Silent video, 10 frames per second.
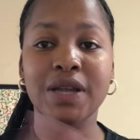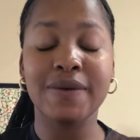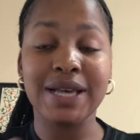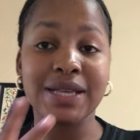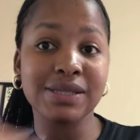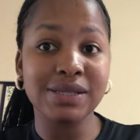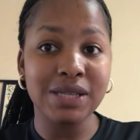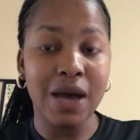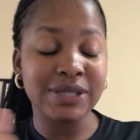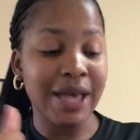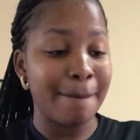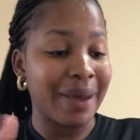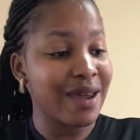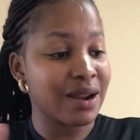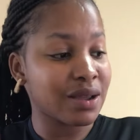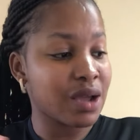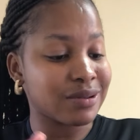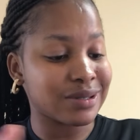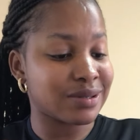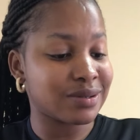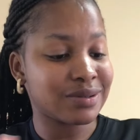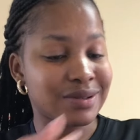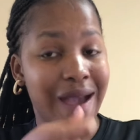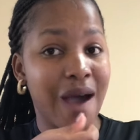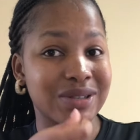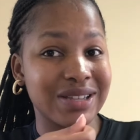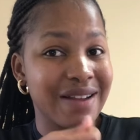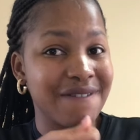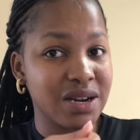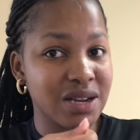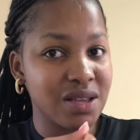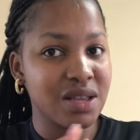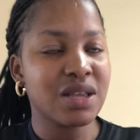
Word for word: I was us. I was umpiring. I was I was a referee.